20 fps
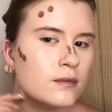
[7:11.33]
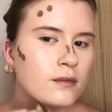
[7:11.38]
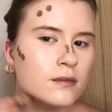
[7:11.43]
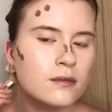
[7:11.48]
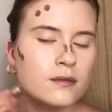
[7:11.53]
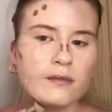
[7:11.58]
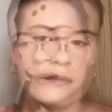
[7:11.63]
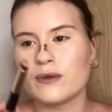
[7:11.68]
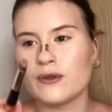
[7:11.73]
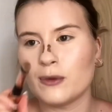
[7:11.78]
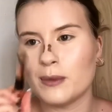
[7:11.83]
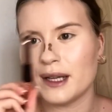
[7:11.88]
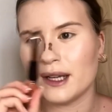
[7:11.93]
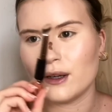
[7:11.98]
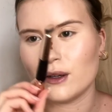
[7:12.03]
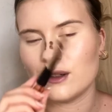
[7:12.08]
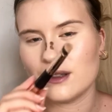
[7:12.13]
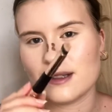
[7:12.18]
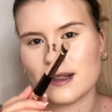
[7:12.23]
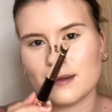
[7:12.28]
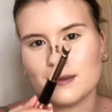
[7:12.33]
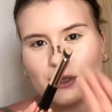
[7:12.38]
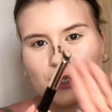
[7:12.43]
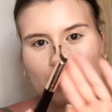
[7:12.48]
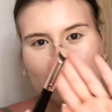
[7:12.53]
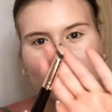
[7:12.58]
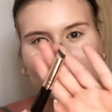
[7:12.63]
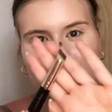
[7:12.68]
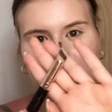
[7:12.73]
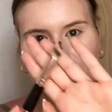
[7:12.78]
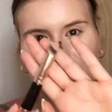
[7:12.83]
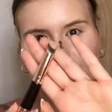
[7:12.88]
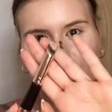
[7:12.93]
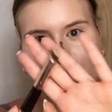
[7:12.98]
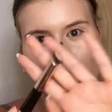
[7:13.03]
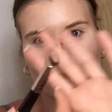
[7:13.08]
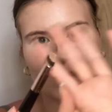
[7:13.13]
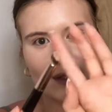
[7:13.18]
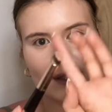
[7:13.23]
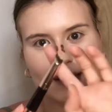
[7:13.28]
And for my nose, I'm just going to
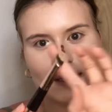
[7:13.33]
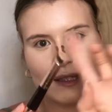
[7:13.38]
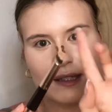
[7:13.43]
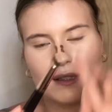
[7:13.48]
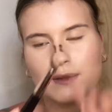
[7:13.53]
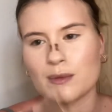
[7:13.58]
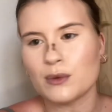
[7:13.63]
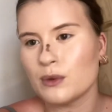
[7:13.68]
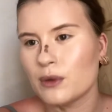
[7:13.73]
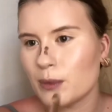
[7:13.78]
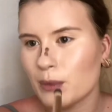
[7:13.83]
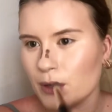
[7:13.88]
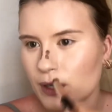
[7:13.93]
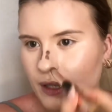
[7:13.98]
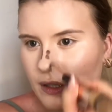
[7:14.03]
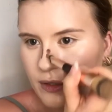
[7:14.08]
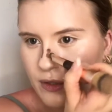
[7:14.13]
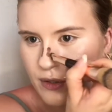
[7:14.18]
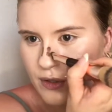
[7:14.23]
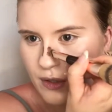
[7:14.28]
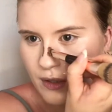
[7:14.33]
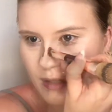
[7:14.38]
use the smaller brush.